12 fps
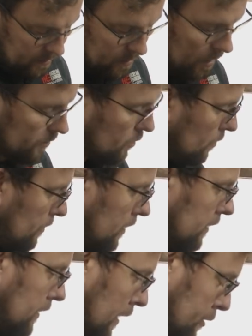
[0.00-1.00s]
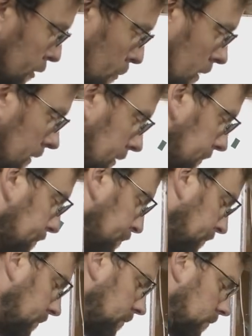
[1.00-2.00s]
not something that you want.
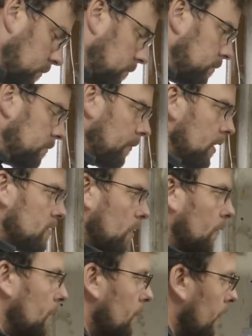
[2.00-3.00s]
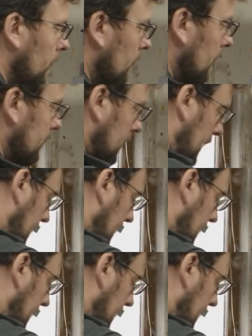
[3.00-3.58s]
So if we bring around the